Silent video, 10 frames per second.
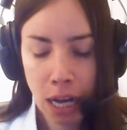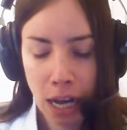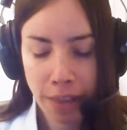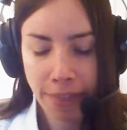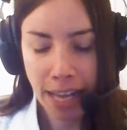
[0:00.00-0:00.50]

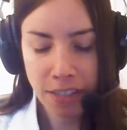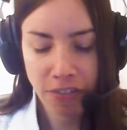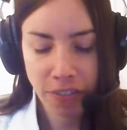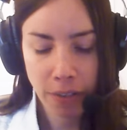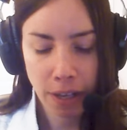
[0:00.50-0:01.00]

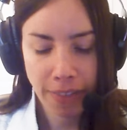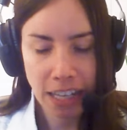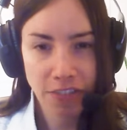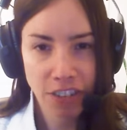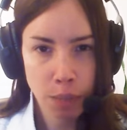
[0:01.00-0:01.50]
that's
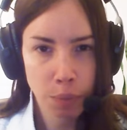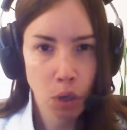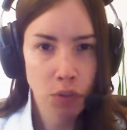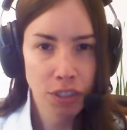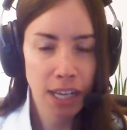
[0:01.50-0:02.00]
fixable
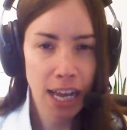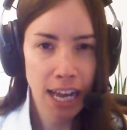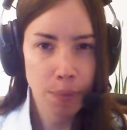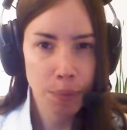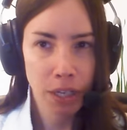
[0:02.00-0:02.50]
over
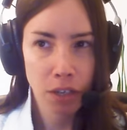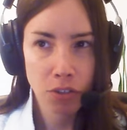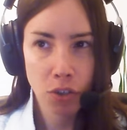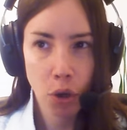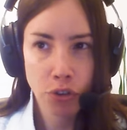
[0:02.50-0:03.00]
time
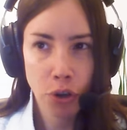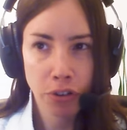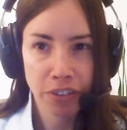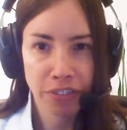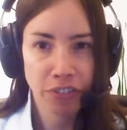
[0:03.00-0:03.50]
because those
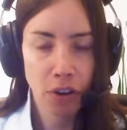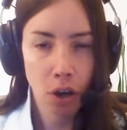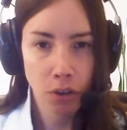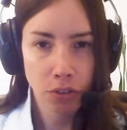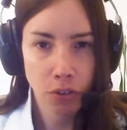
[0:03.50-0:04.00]
aren't
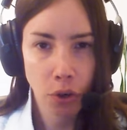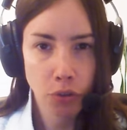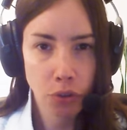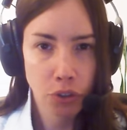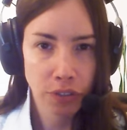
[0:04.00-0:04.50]
defaults.
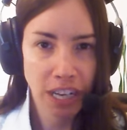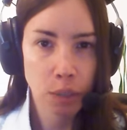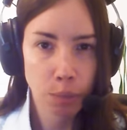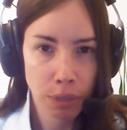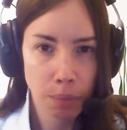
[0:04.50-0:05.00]
Those are
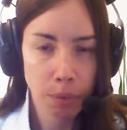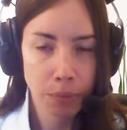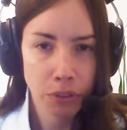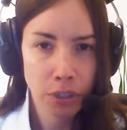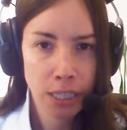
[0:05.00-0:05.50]
duration problems.